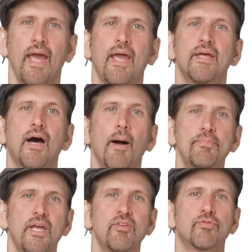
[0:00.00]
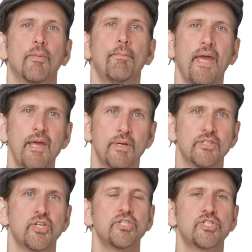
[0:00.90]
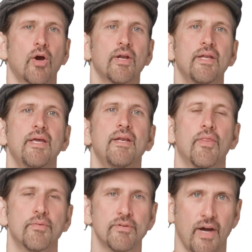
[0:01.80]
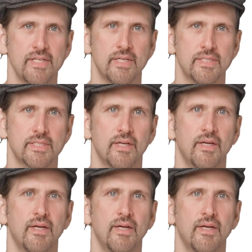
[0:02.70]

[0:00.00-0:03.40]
and updates from payments started in other devices.